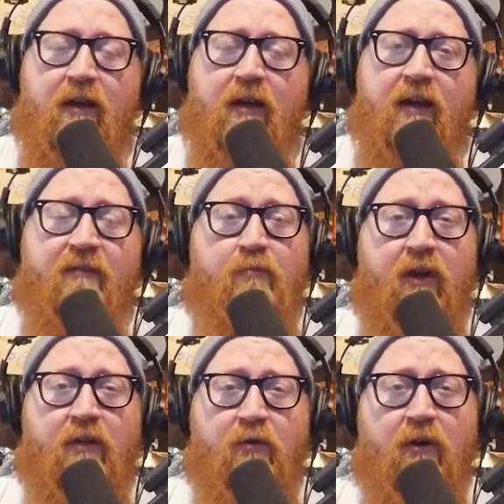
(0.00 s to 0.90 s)
head of
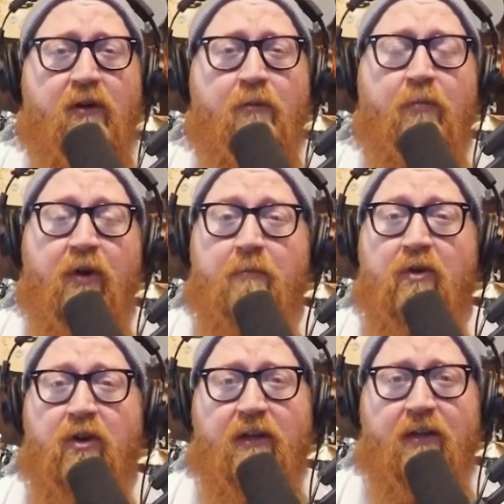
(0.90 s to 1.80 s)
Brand Aura or brand
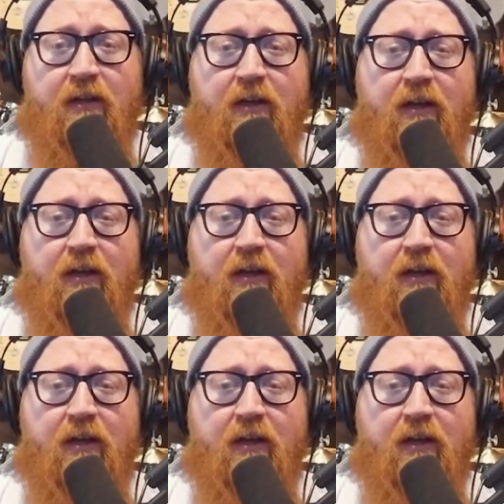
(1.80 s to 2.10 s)
marketing.